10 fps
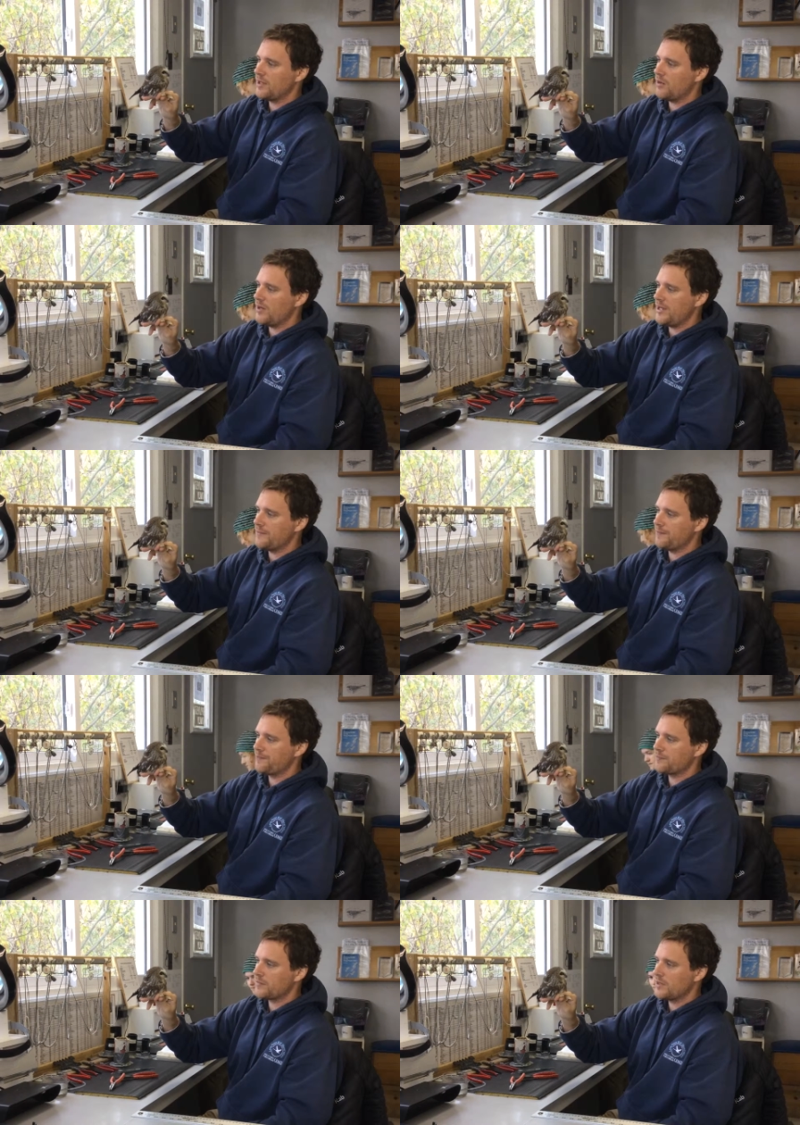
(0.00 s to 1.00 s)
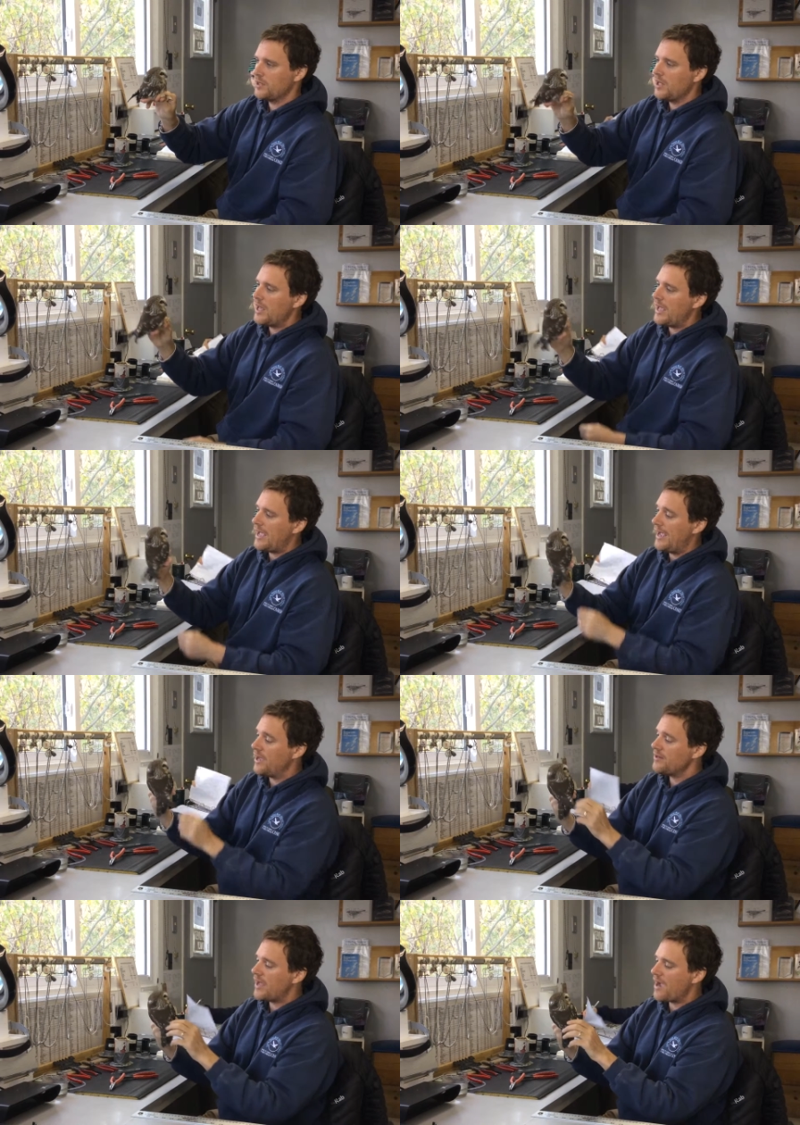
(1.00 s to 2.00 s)
All right.
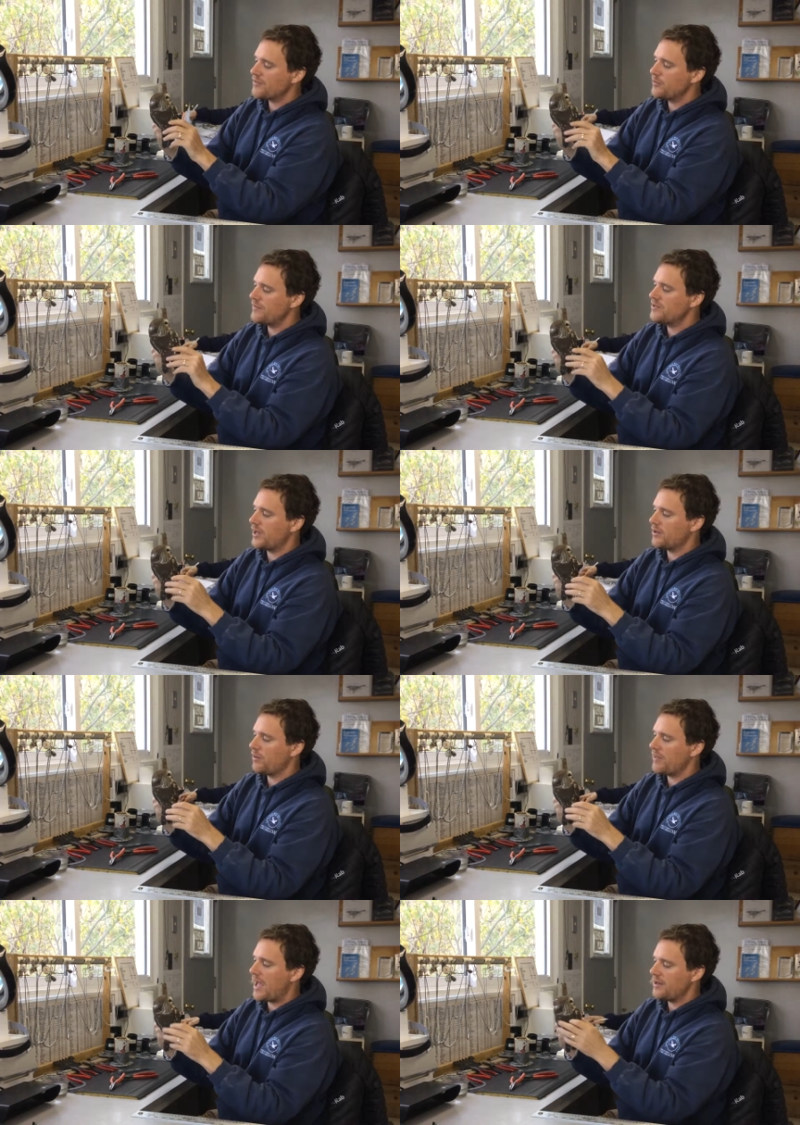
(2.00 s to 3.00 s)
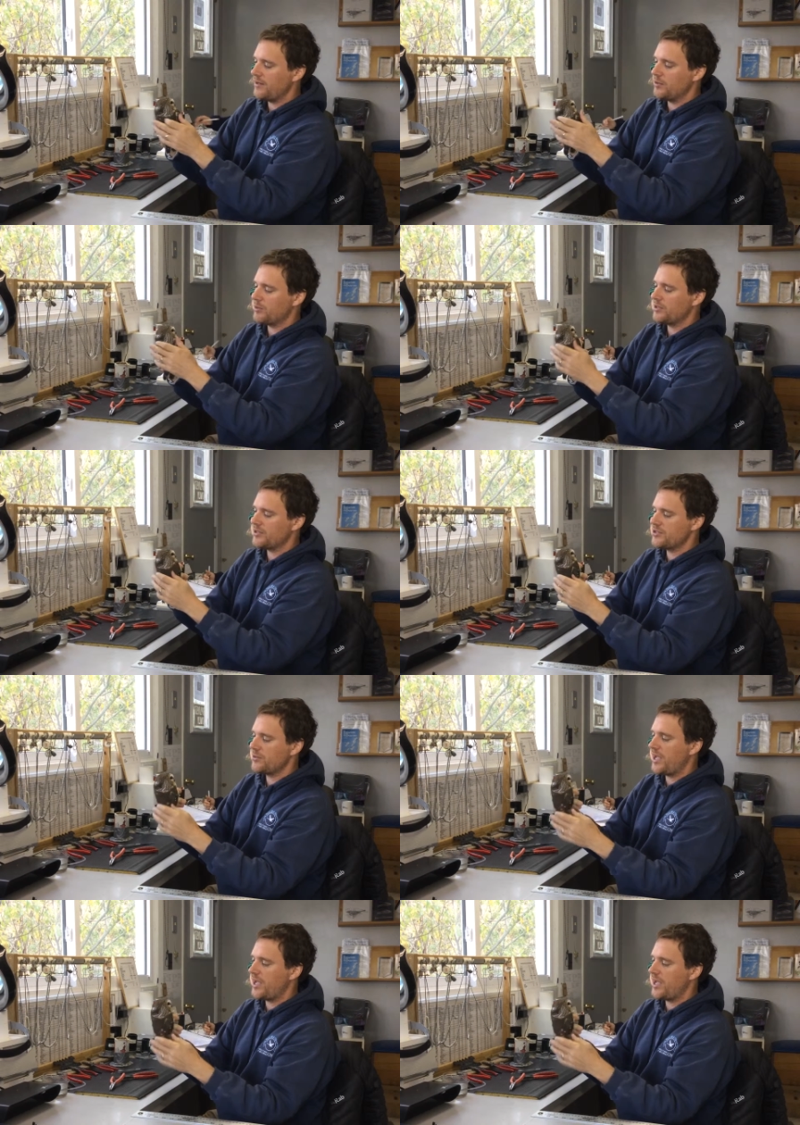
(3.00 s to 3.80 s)
And after we've done all that and the bird looks